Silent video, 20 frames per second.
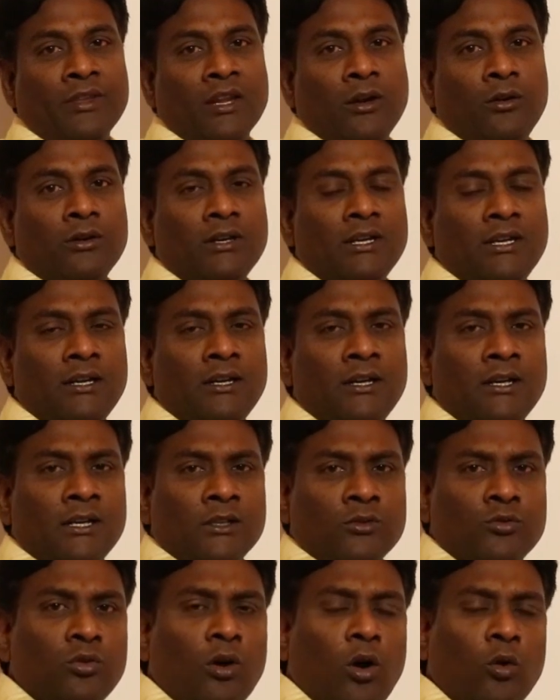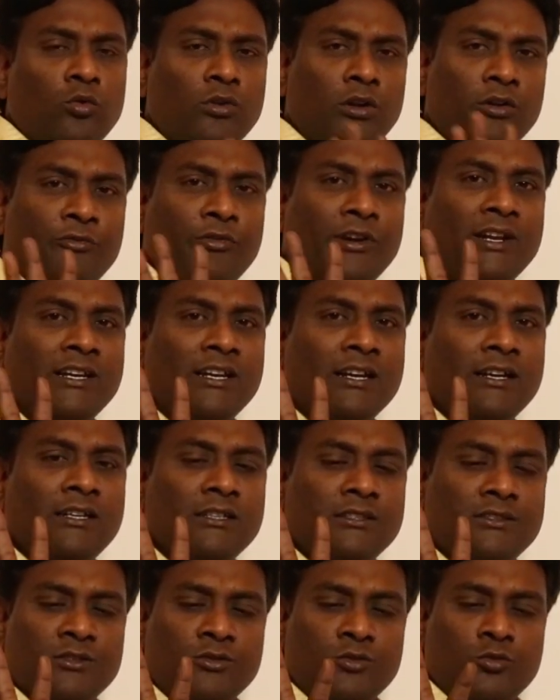Okay, so out of five
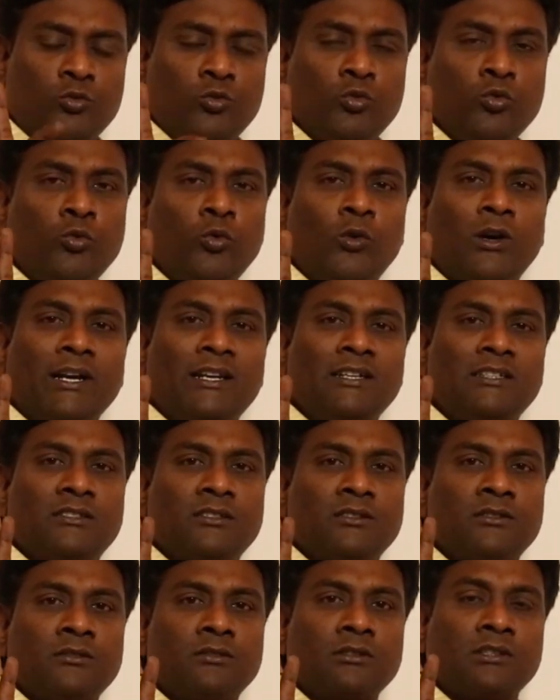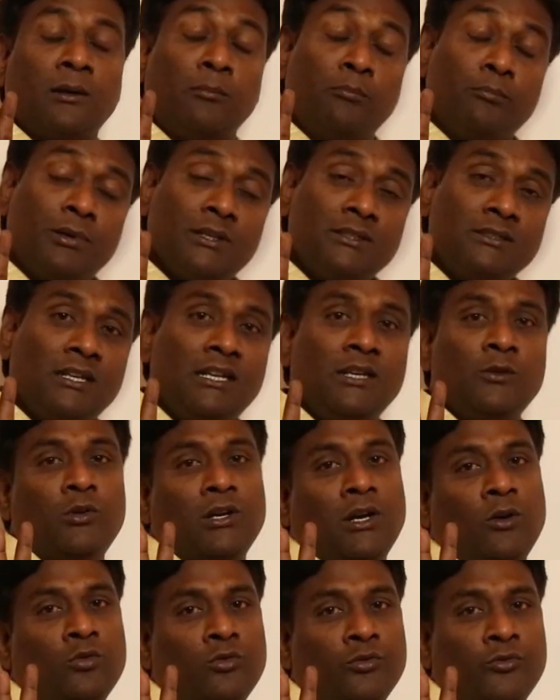conditions, two conditions compulsorily we
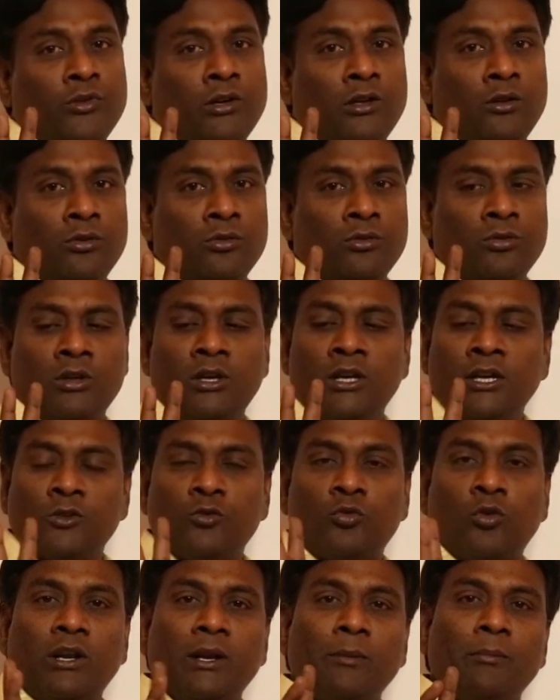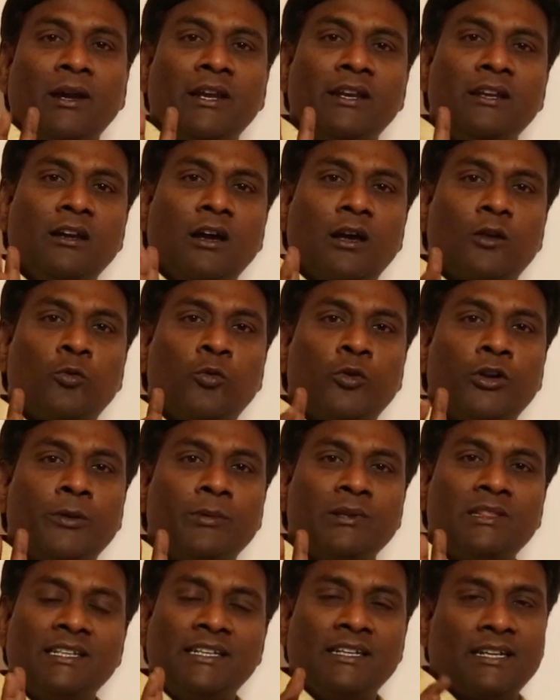have to follow. So remaining are going to
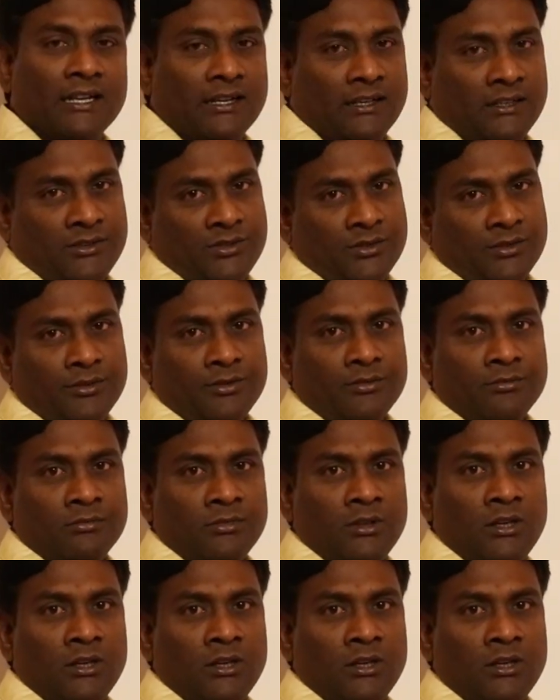be three conditions.